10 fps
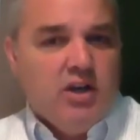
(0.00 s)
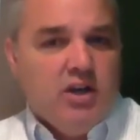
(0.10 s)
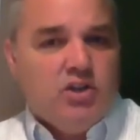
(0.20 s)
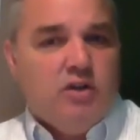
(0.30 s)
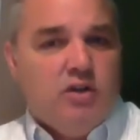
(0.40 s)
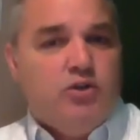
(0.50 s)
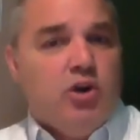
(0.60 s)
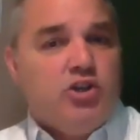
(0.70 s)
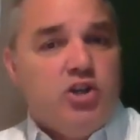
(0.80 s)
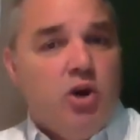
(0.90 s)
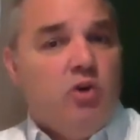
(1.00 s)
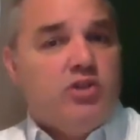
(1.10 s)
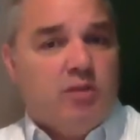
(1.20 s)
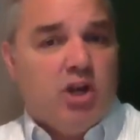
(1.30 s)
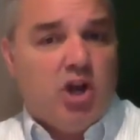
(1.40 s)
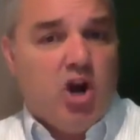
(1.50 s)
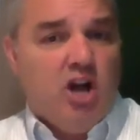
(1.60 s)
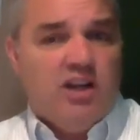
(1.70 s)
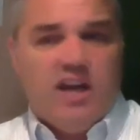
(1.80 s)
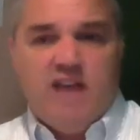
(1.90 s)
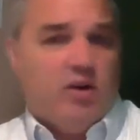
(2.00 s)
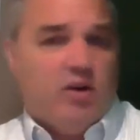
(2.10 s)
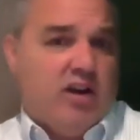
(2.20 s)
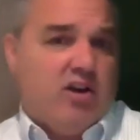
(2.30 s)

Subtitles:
So if George knows I'm going to call and I have a great